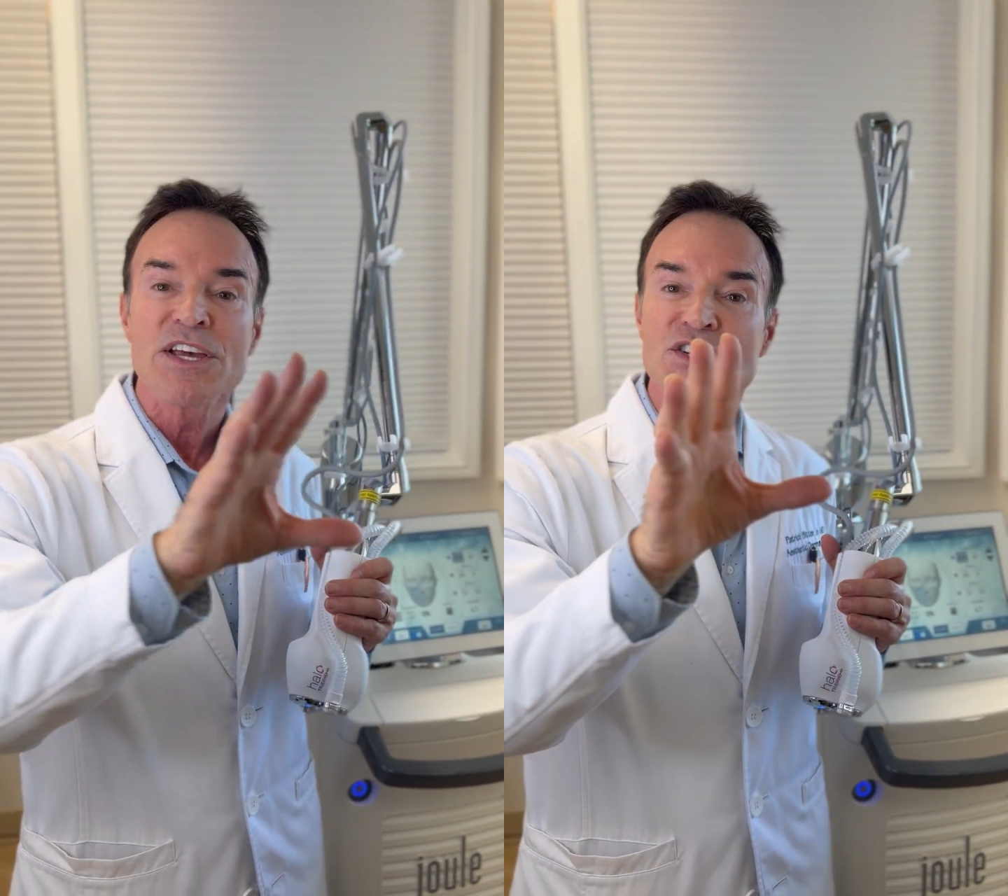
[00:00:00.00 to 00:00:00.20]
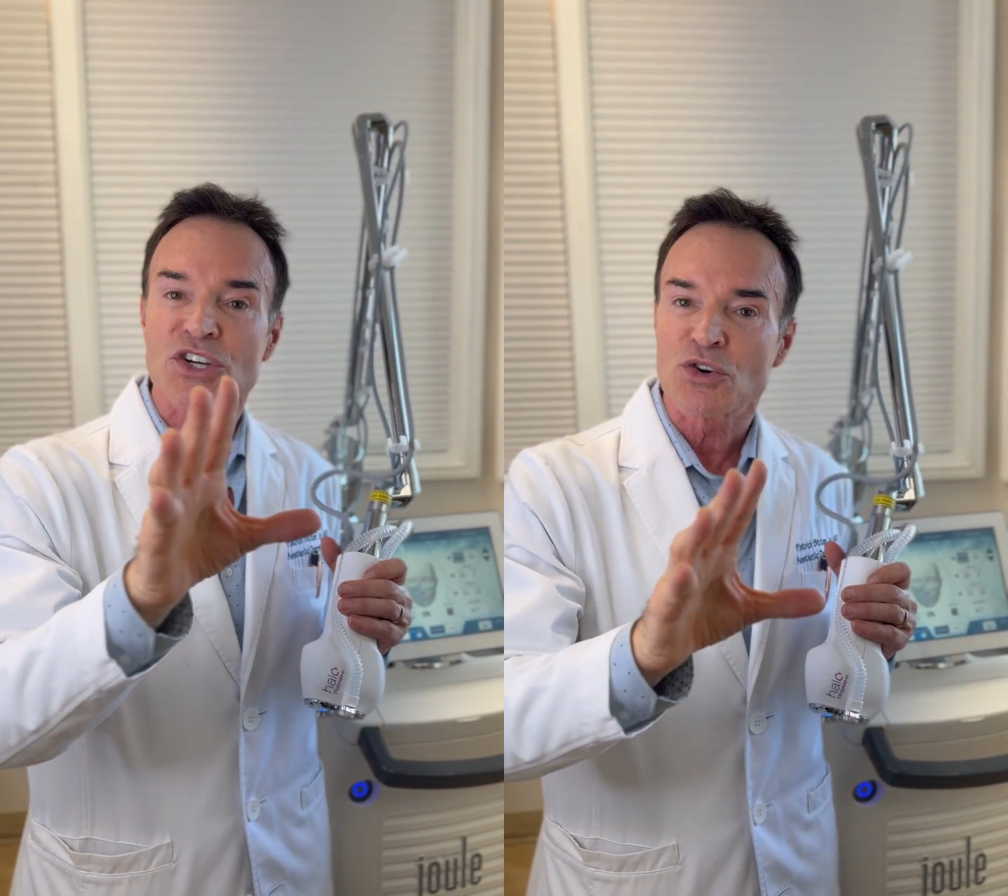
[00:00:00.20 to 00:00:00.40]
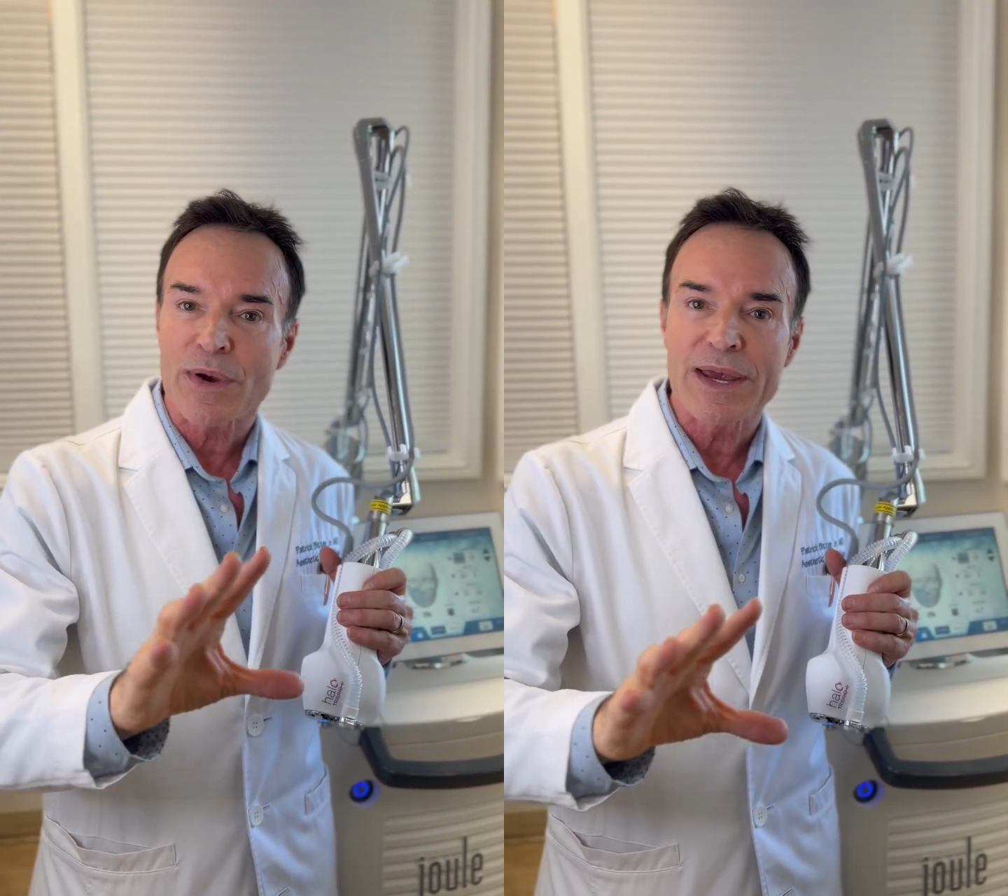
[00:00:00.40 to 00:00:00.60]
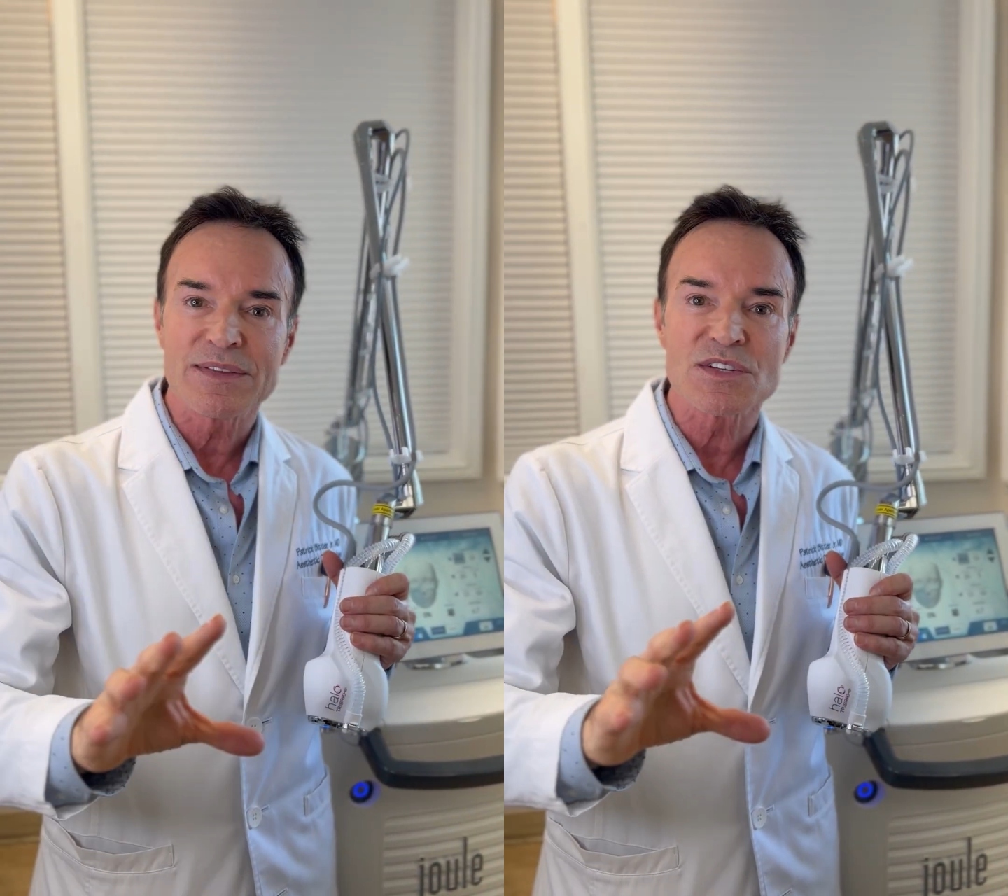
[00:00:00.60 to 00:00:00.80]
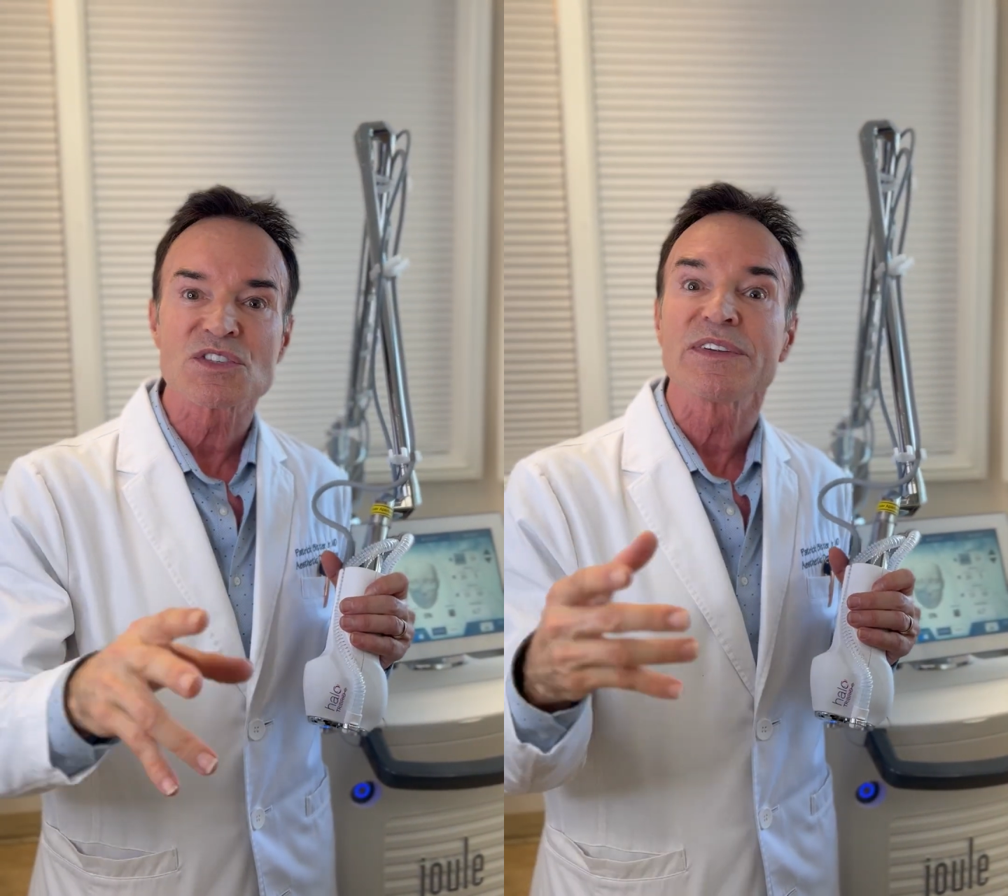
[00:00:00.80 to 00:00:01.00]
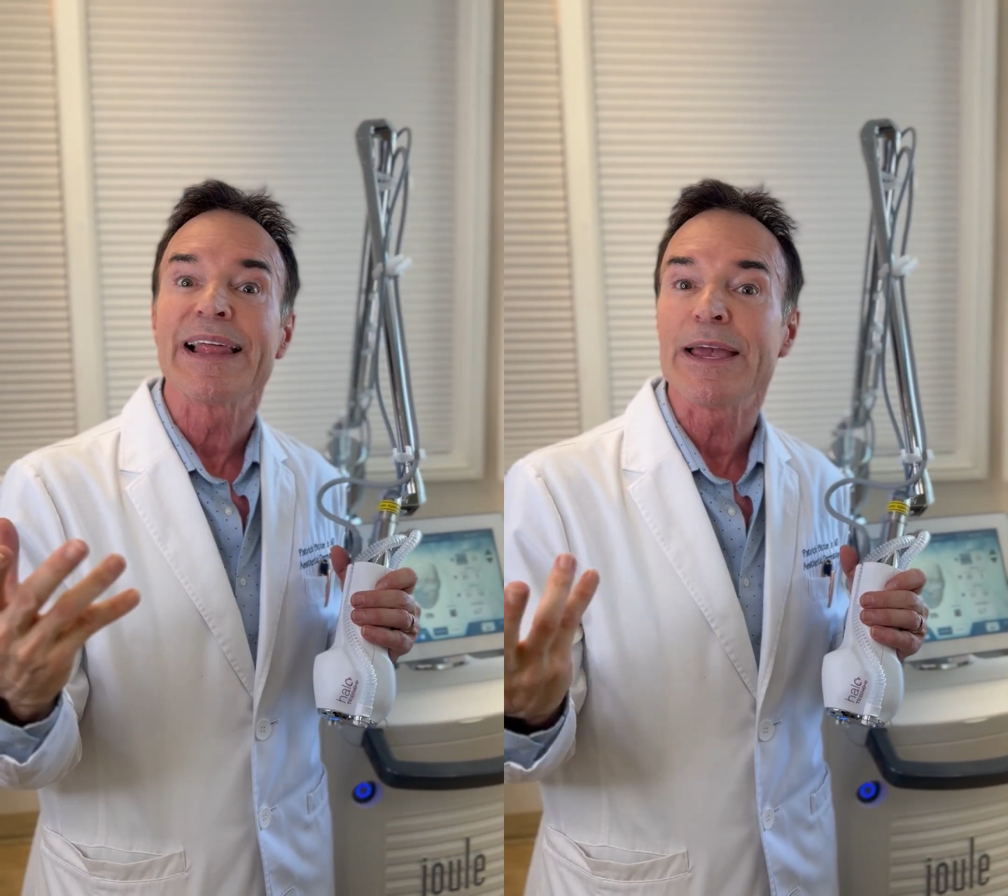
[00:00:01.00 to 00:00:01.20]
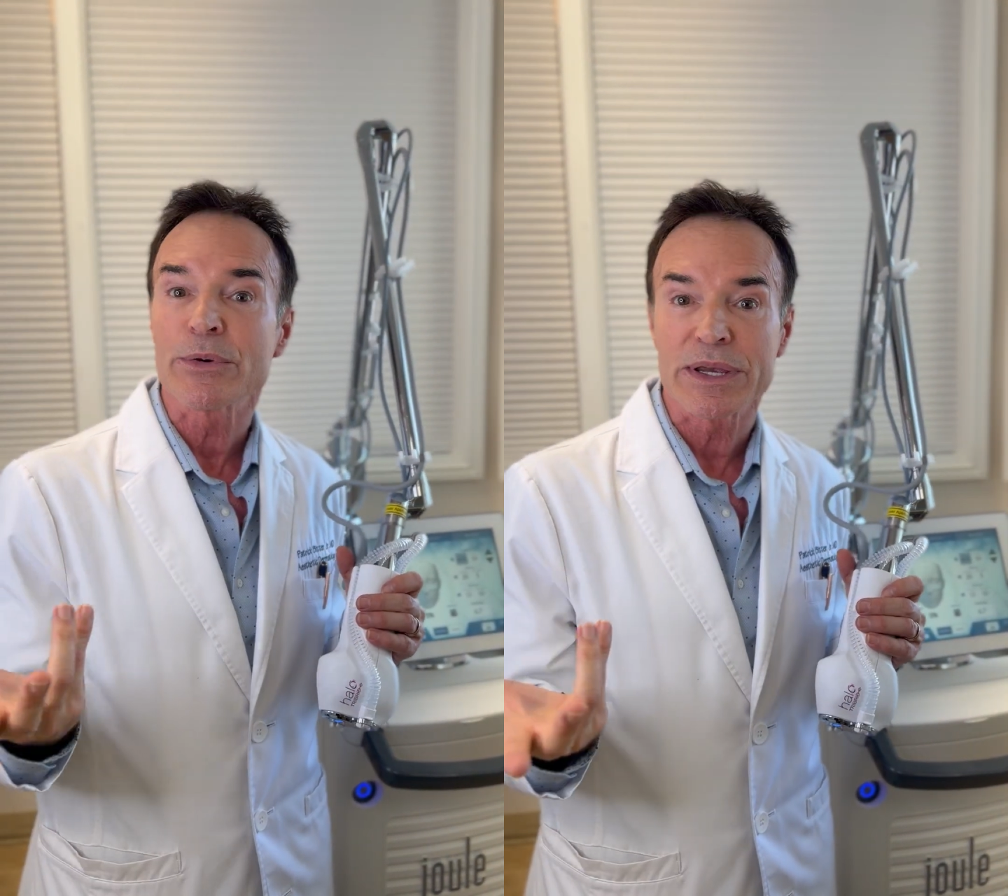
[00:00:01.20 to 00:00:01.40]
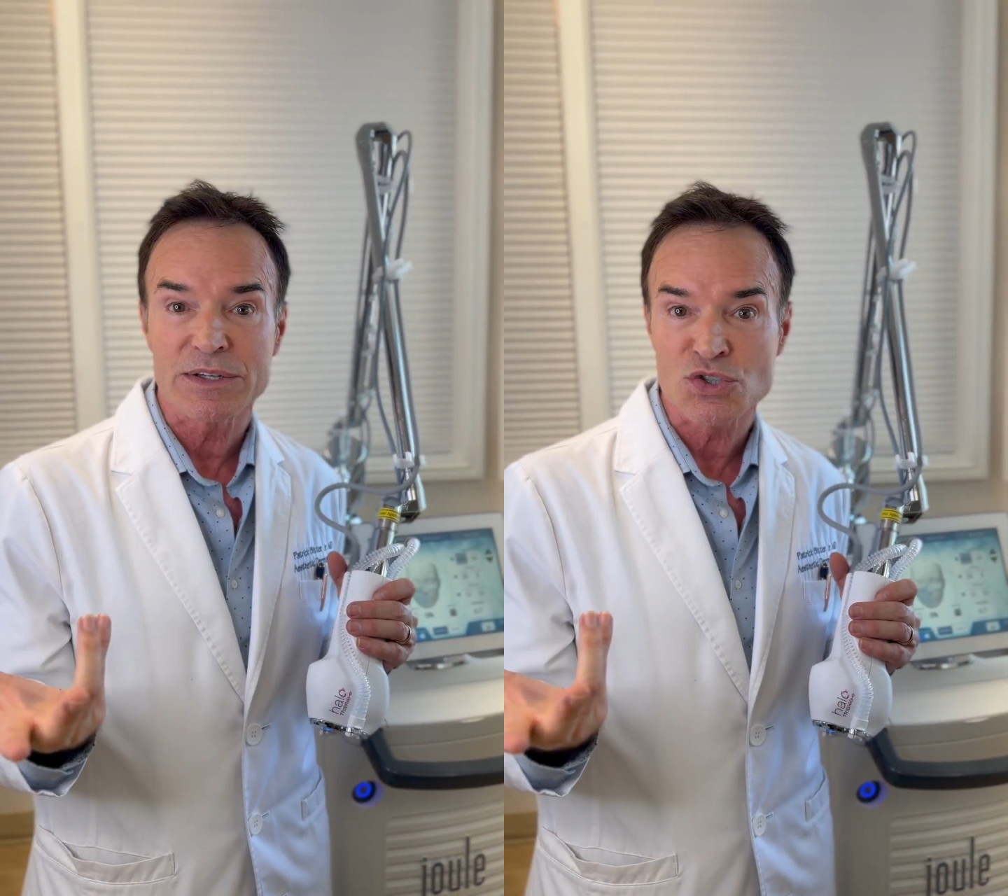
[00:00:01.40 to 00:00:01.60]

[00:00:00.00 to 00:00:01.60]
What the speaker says: to create this layering